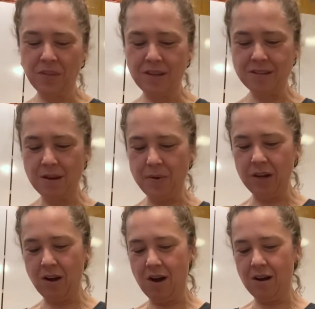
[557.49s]

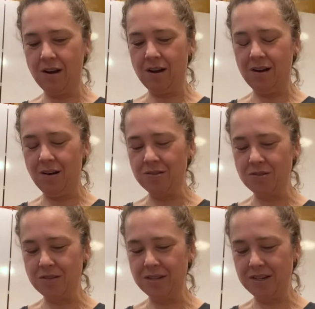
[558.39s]
Somebody also
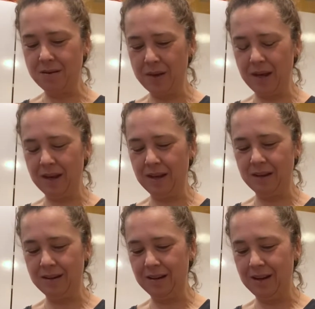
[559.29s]
said to
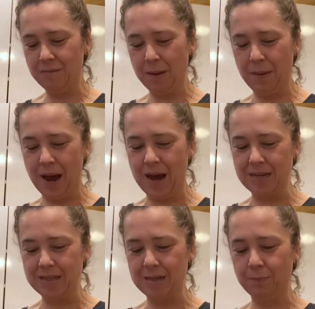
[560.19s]
me in my
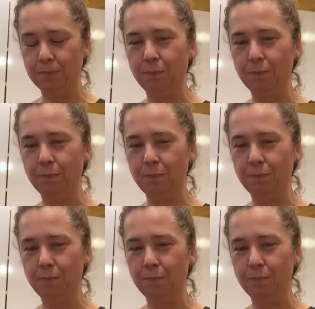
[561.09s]
past, the